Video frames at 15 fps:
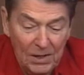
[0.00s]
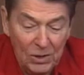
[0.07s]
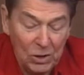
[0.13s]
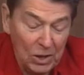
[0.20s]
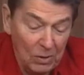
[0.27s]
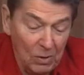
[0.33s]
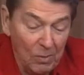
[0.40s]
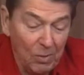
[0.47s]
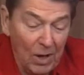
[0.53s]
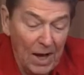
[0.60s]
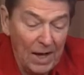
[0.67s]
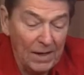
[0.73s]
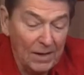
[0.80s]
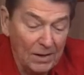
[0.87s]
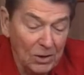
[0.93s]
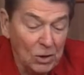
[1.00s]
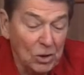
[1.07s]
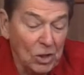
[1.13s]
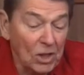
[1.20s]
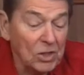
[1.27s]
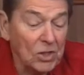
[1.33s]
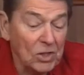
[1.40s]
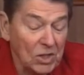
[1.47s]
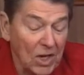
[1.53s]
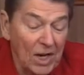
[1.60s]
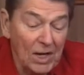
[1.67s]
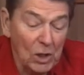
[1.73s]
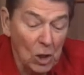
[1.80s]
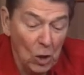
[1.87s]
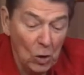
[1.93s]
She replied, Just
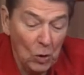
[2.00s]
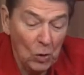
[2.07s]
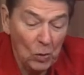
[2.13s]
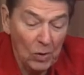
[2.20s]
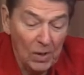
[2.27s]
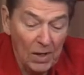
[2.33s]
say no.